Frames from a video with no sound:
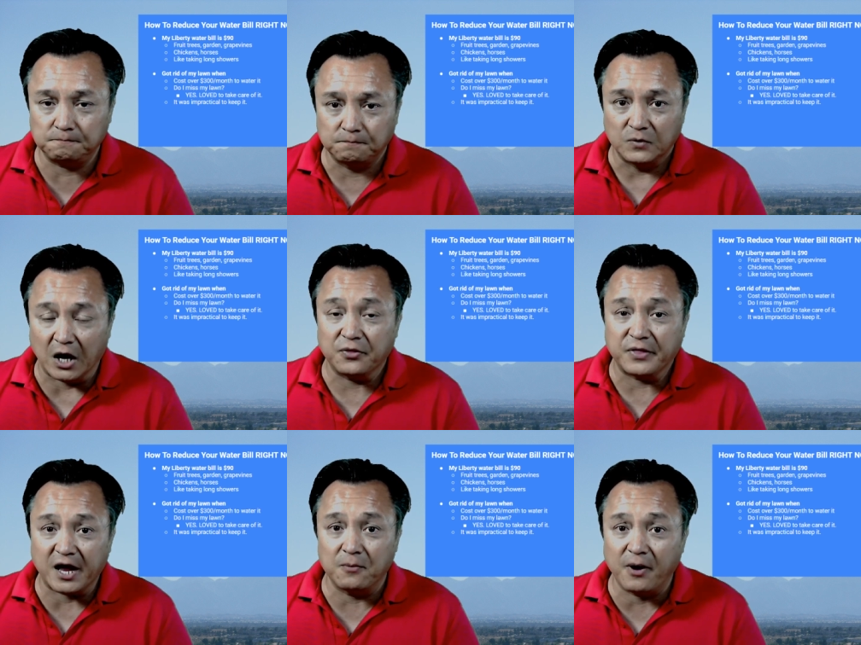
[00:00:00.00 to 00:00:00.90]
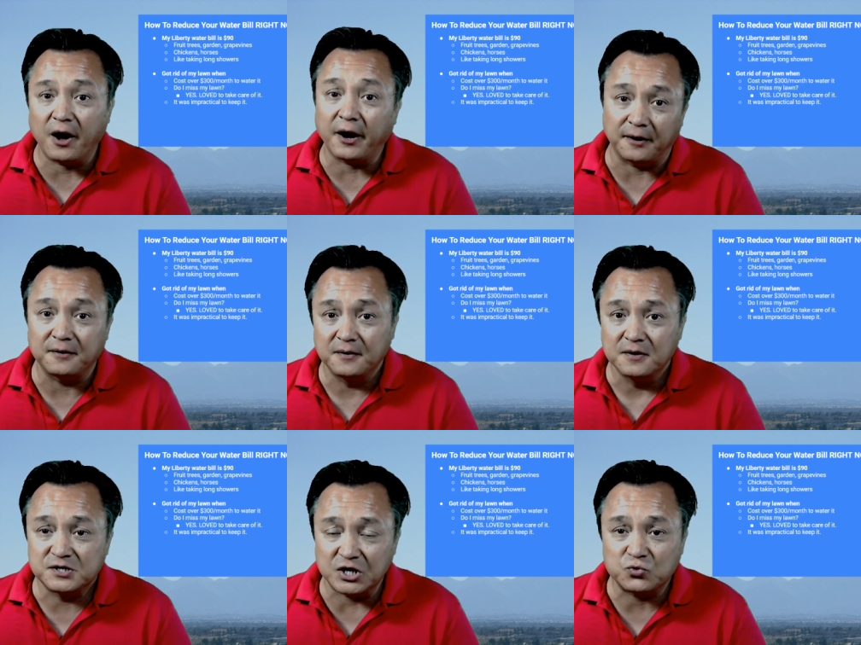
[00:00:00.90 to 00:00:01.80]
Now, that in mind,
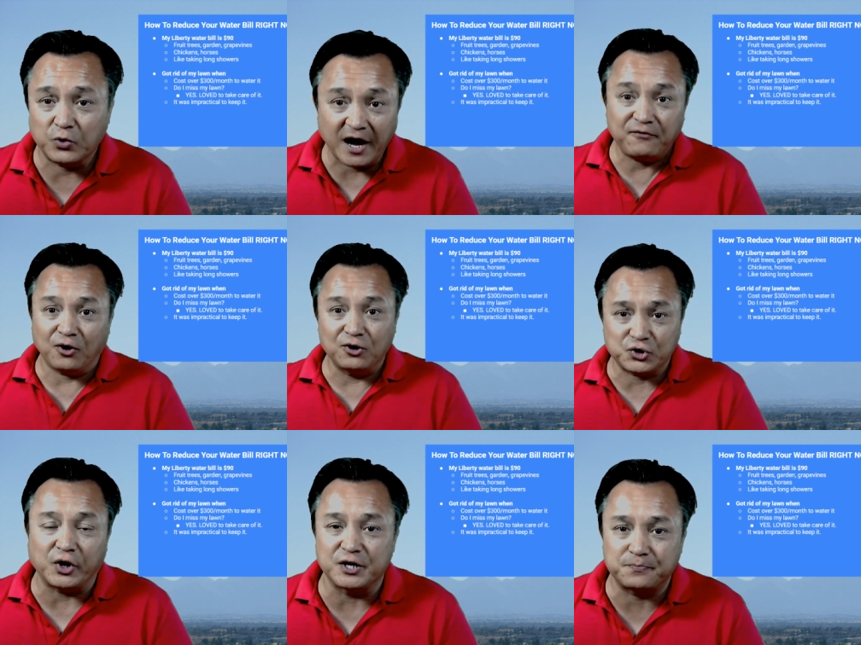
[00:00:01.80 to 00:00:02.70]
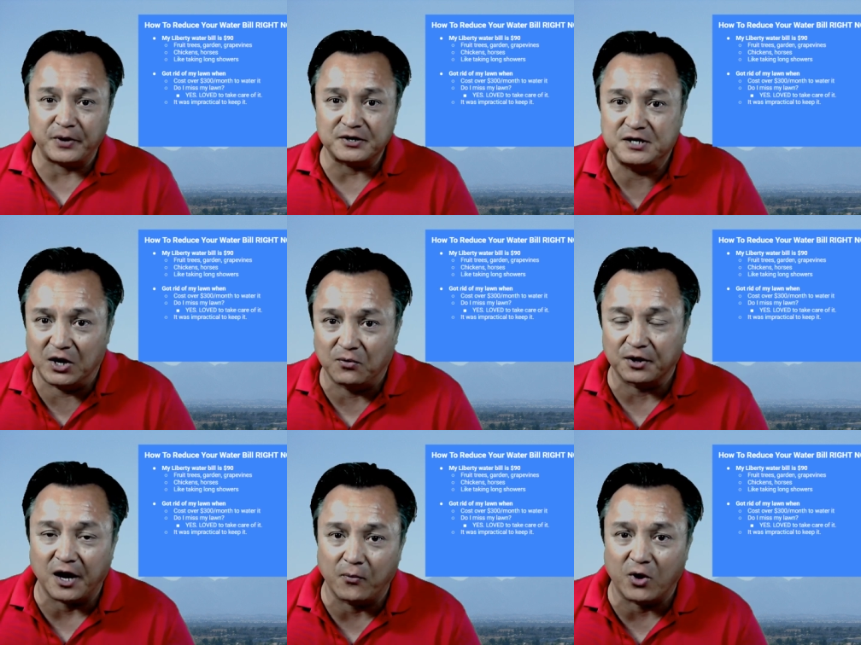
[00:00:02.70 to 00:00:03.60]
since we have no choice but to deal with
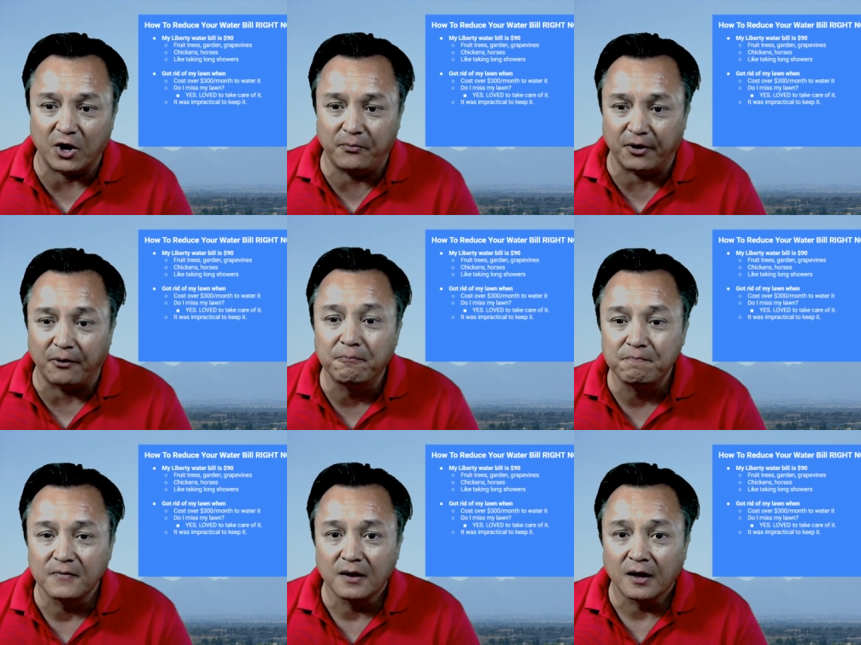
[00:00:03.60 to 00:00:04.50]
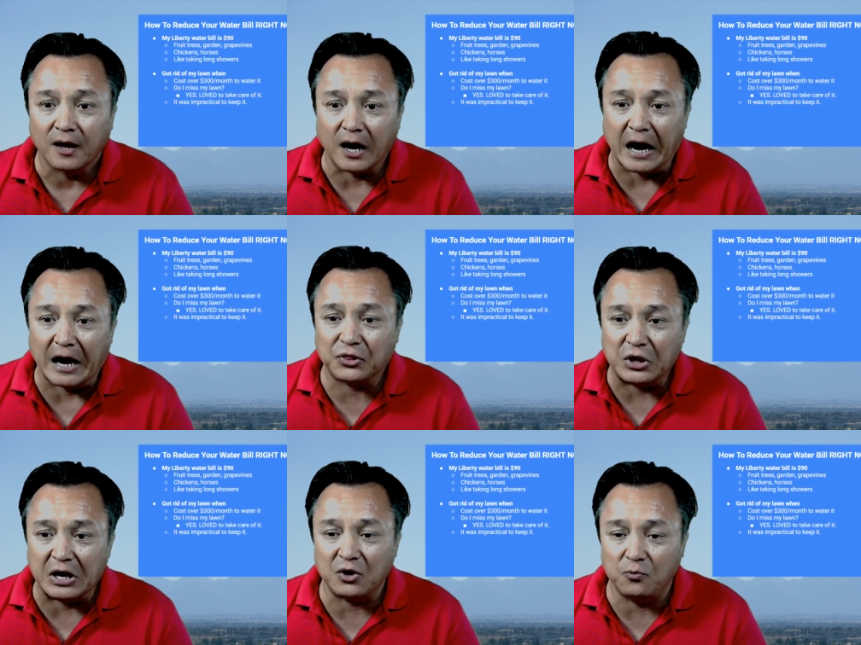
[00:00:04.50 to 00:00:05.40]
a high water bill, I
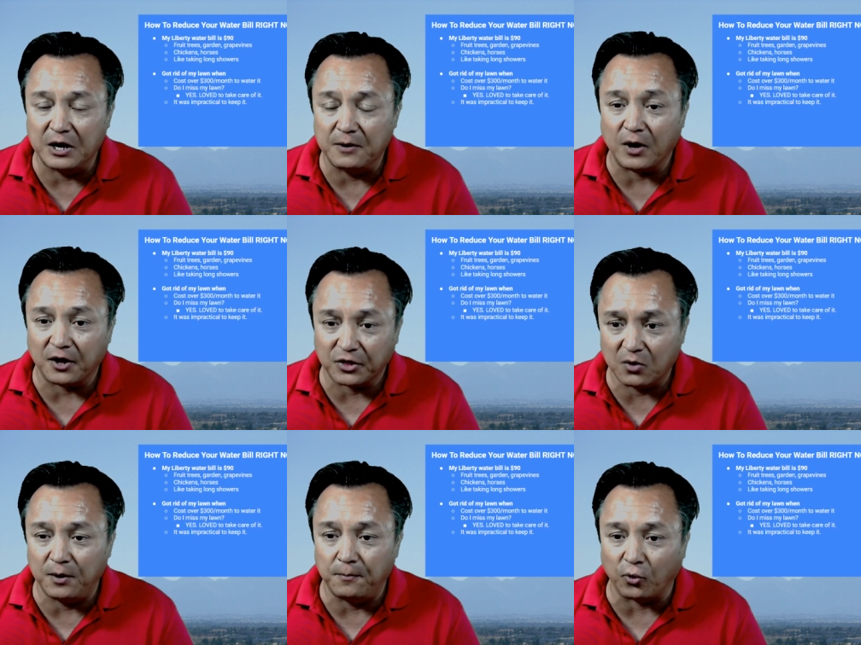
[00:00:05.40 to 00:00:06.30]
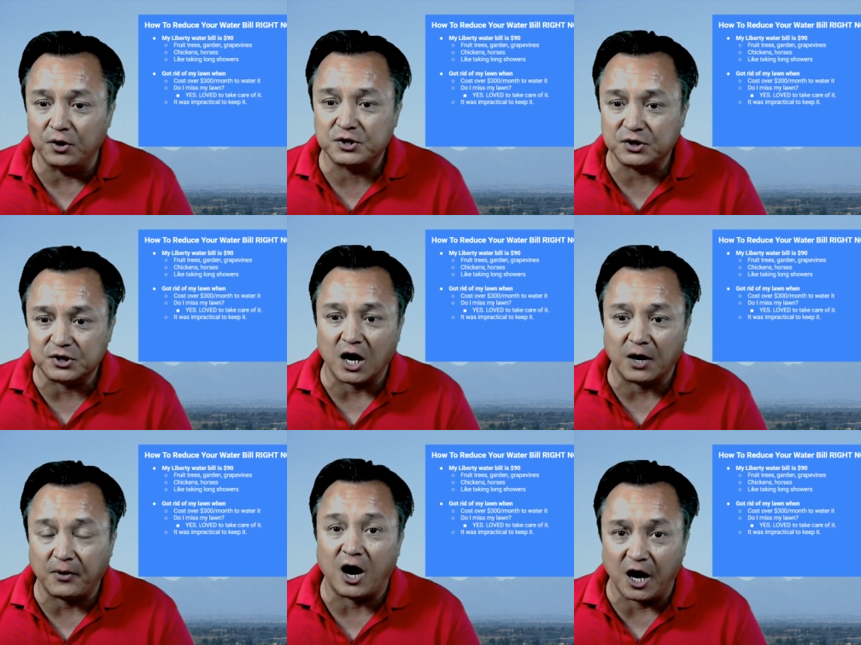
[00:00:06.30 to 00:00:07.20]
think it would be, I thought it would be prudent to talk
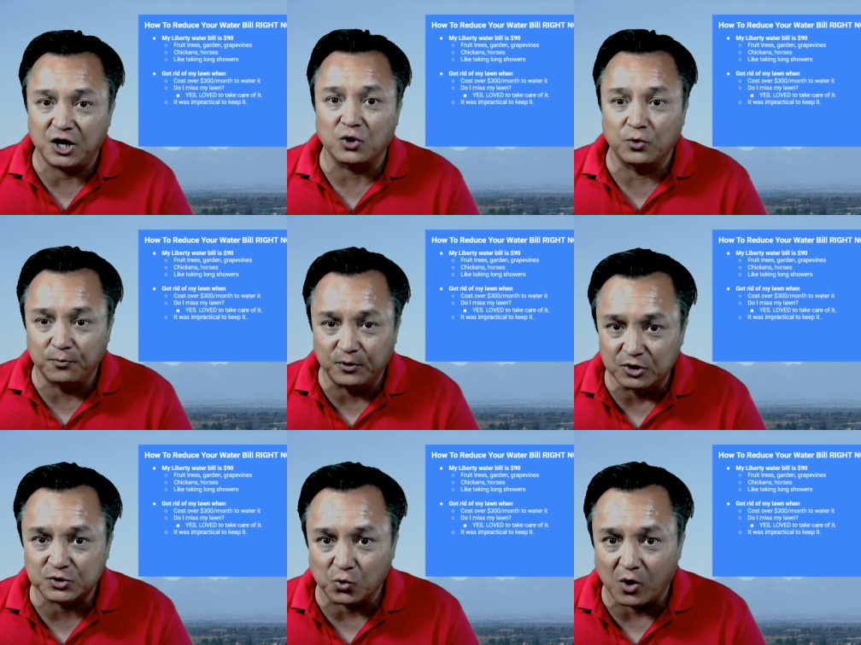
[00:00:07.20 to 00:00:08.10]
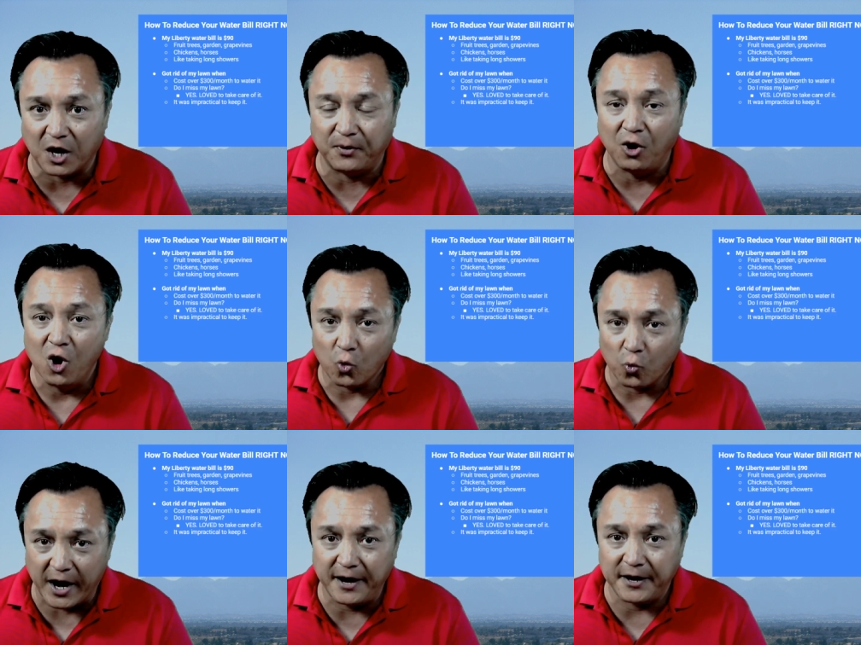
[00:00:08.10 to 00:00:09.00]
about how you can reduce your water bill
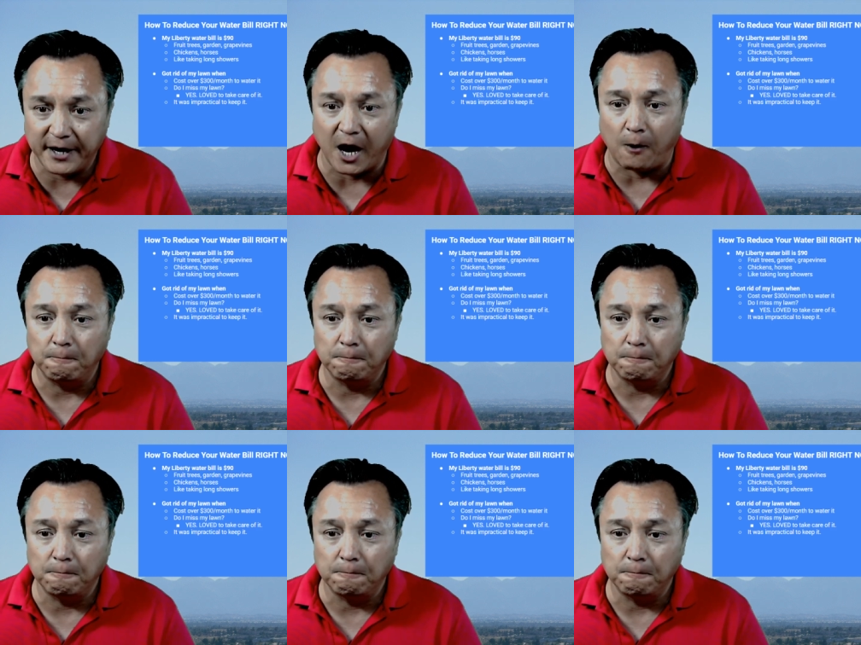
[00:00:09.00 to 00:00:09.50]
right now.